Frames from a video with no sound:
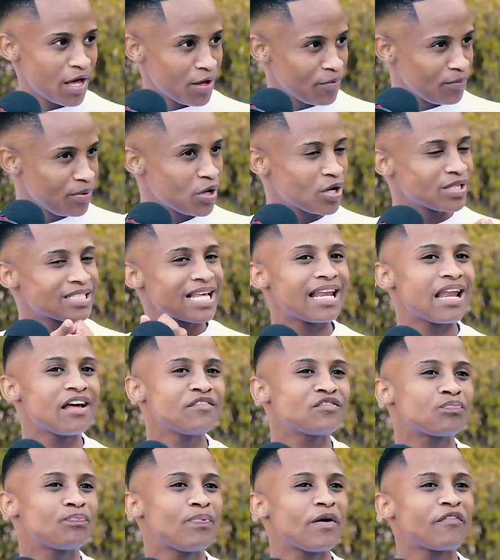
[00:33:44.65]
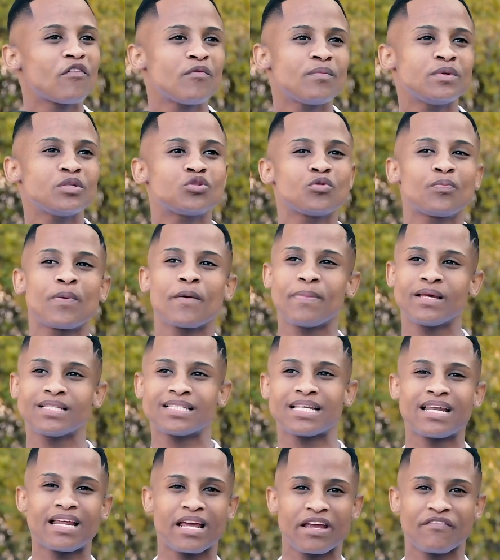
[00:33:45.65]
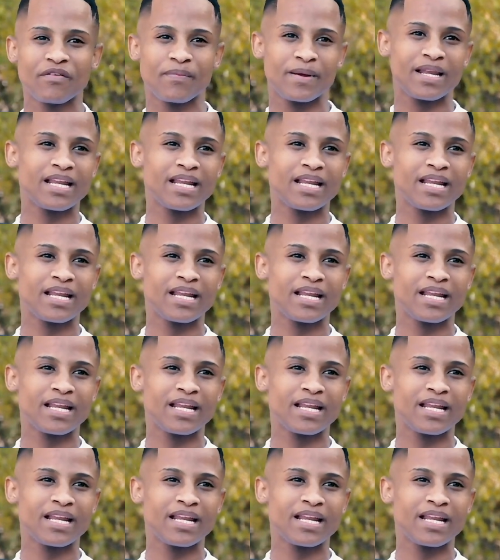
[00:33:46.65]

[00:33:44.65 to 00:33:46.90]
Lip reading: Because I love performance Super Bass, and everybody